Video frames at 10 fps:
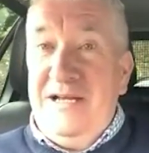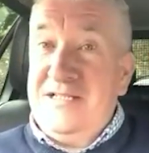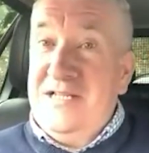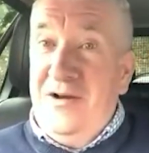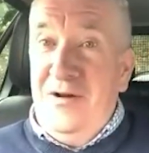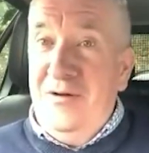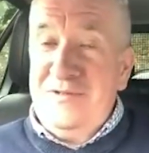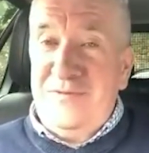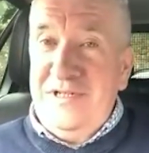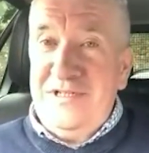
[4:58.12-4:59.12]
and it's
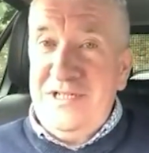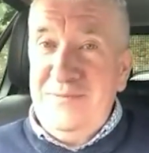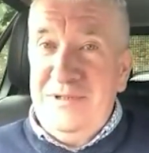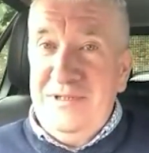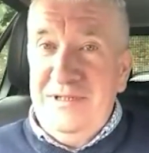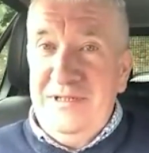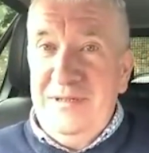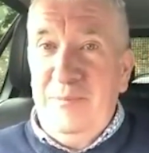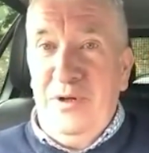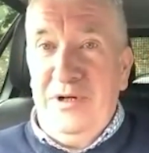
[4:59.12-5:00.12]
not always very cheap.
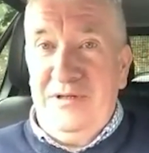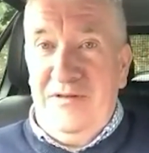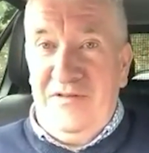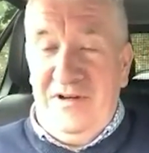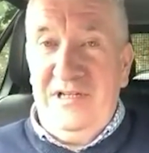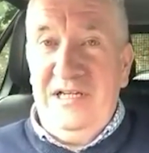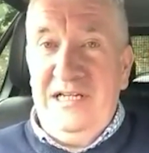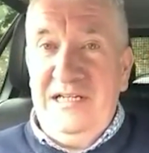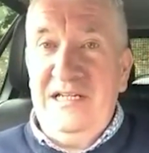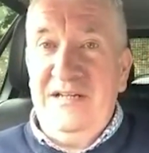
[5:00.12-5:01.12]
But it
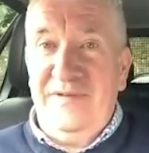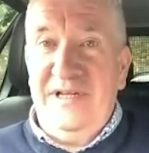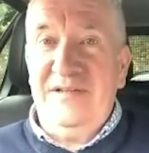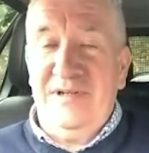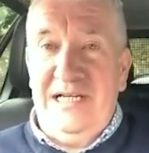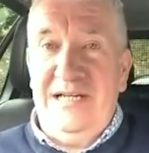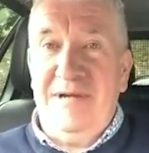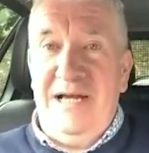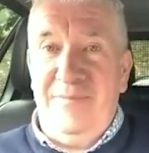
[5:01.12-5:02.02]
certainly, in the event that a